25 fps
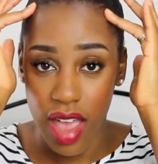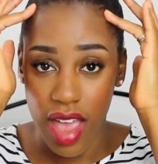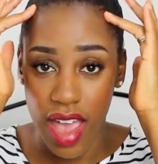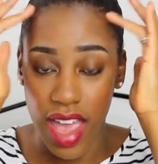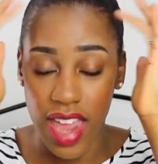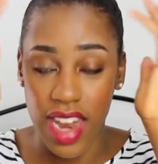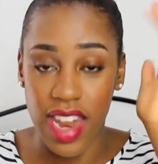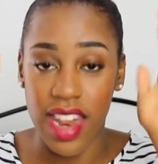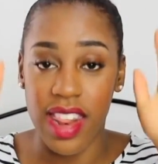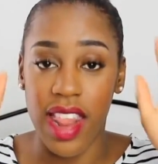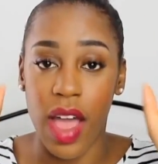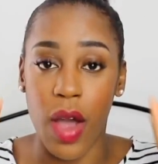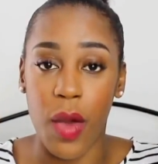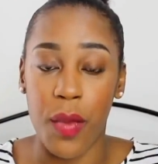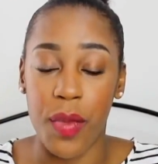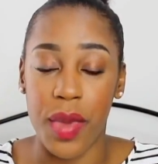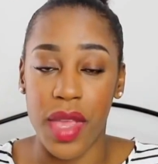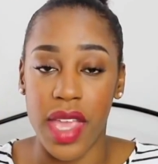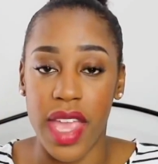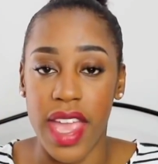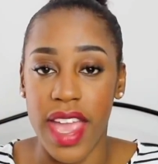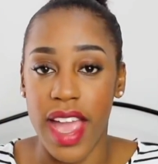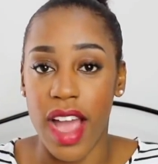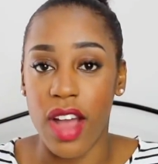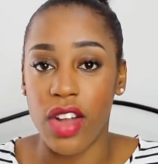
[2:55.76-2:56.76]
And then that would
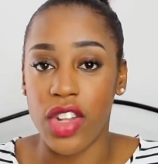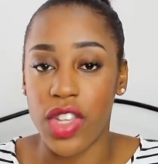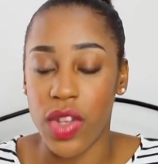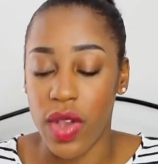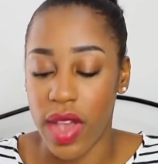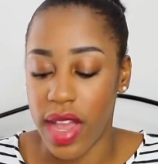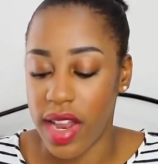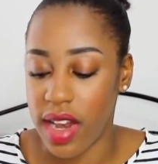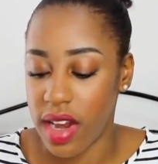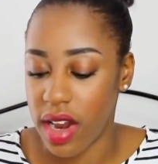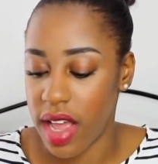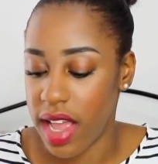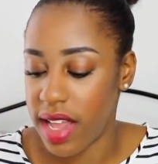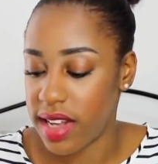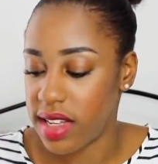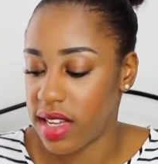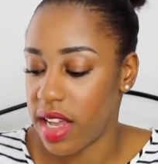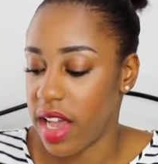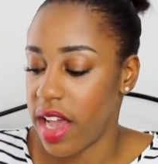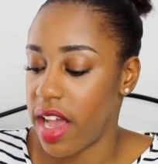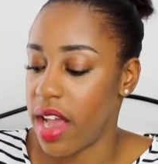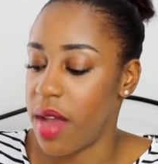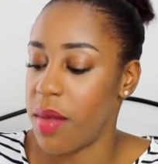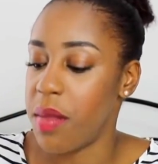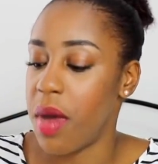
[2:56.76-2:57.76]
be it. I'll do it at night
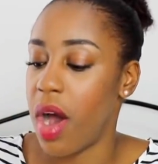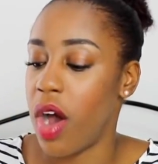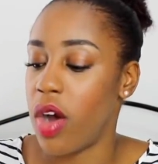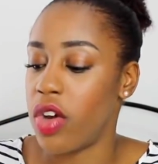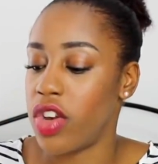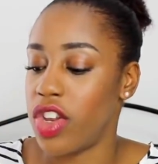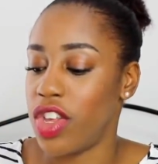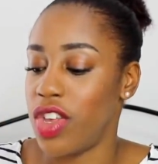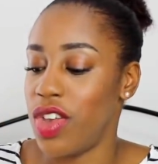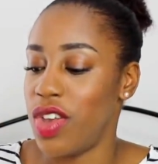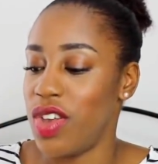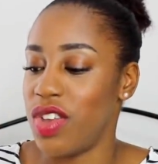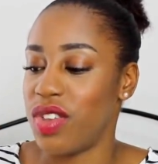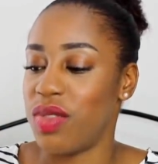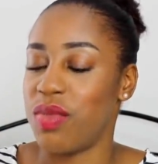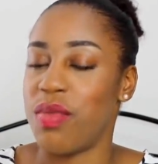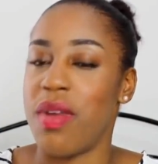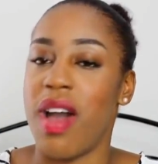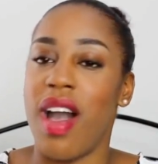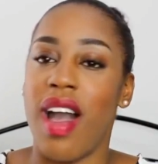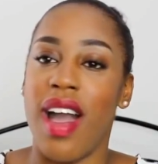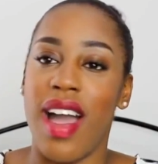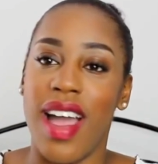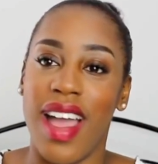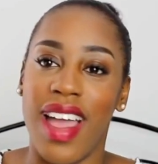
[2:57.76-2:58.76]
time. I would use
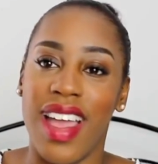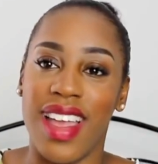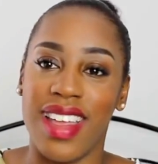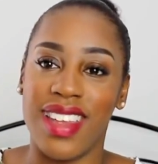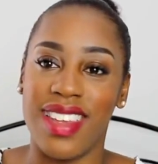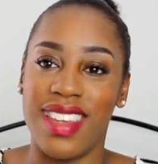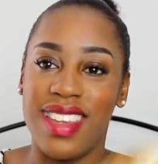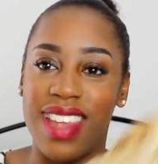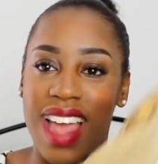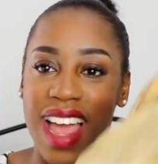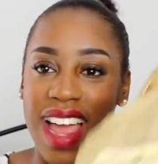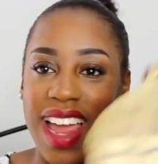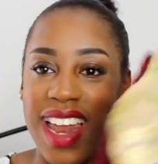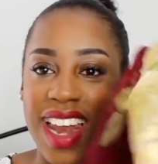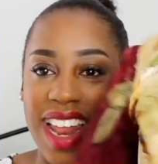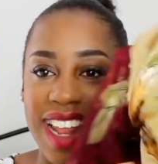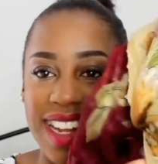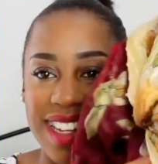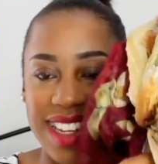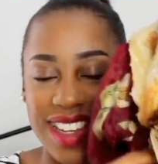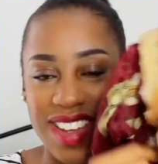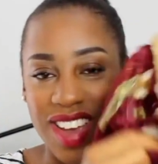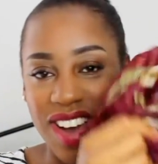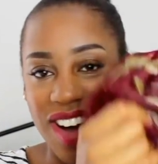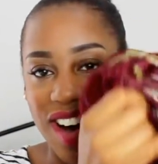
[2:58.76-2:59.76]
my satin
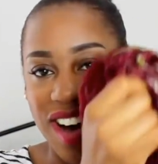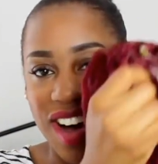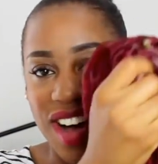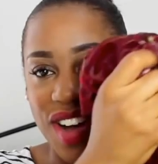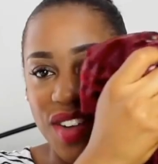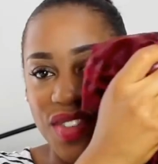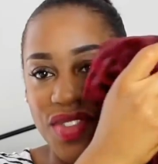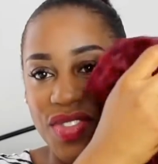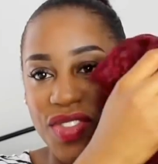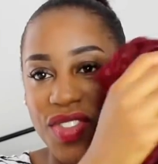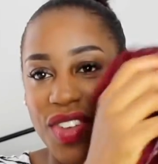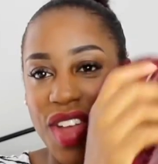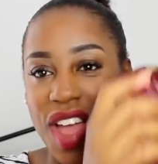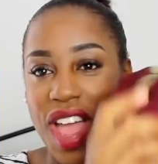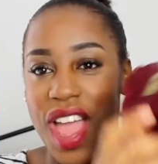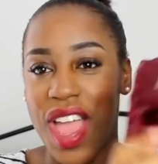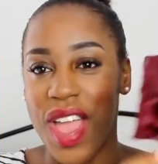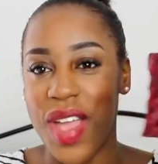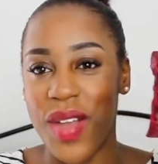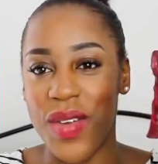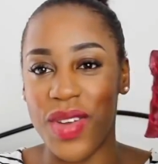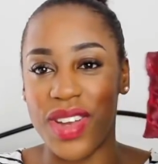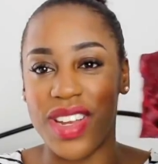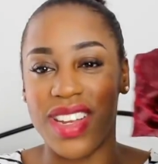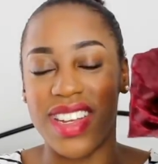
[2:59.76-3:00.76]
headscarf,
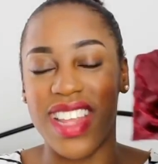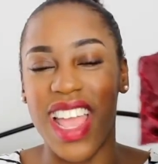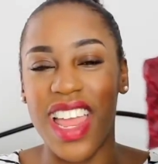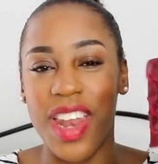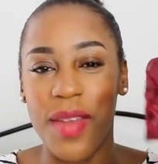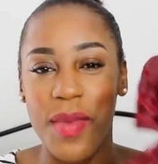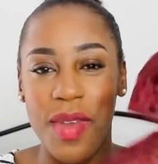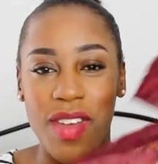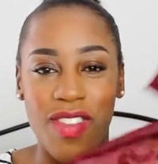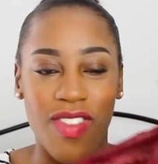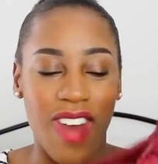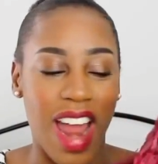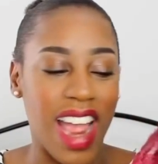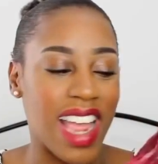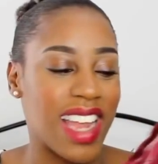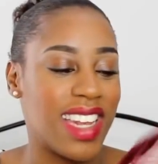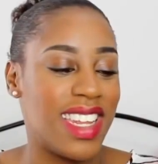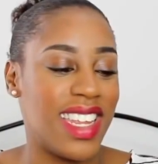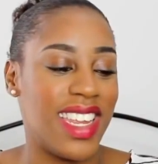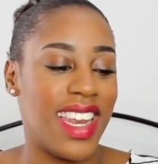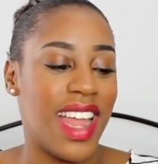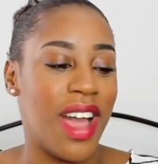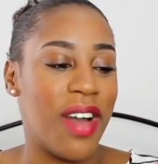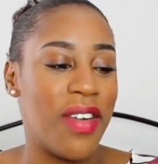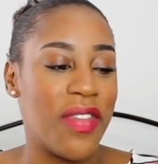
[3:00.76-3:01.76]
which is getting a bit
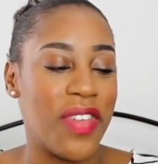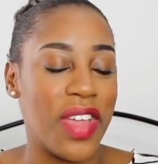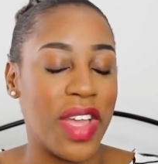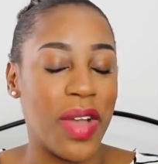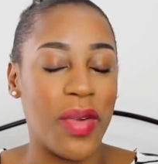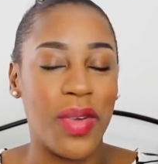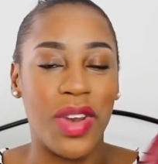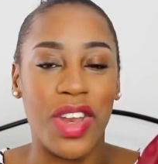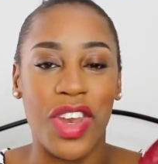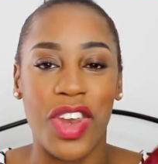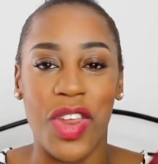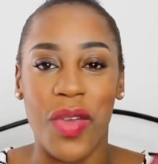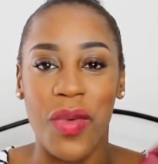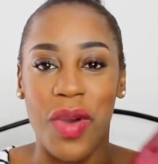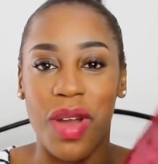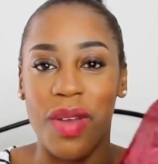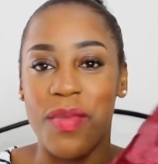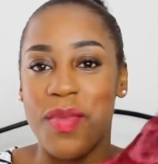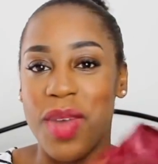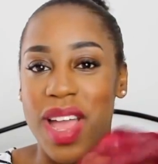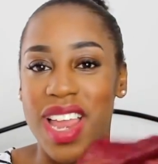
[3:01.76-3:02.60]
raggedy now. I think I want a new one.